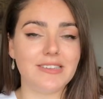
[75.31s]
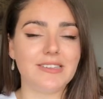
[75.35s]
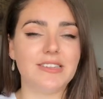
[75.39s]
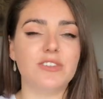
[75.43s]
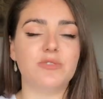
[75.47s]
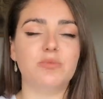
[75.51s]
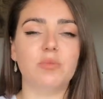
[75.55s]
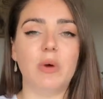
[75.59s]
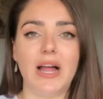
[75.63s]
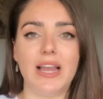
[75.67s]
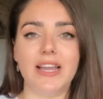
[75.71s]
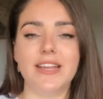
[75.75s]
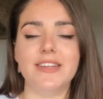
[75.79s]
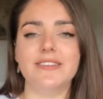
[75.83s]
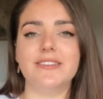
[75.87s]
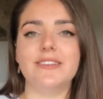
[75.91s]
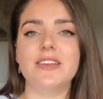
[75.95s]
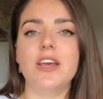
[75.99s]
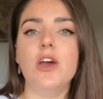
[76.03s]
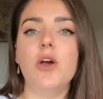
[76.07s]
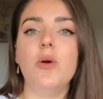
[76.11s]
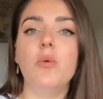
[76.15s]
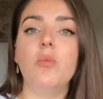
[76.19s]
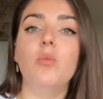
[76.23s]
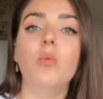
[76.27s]
as well as
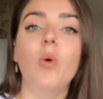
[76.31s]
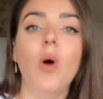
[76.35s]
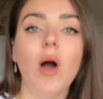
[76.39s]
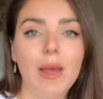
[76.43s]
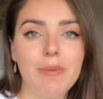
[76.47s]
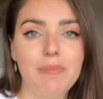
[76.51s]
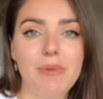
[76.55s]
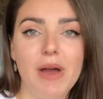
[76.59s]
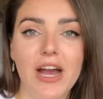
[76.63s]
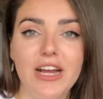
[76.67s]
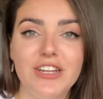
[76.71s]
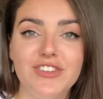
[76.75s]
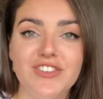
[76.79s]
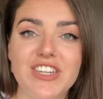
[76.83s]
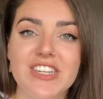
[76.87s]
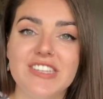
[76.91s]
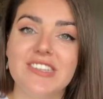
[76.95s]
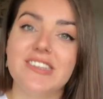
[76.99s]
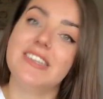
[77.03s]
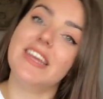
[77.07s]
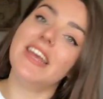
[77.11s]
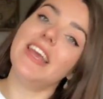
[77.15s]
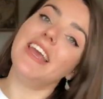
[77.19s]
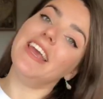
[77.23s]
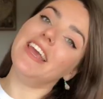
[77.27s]
what I
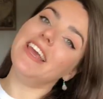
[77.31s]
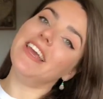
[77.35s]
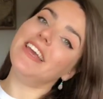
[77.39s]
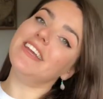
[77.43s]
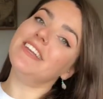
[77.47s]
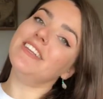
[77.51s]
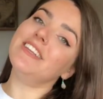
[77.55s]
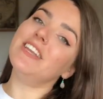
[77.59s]
purchased in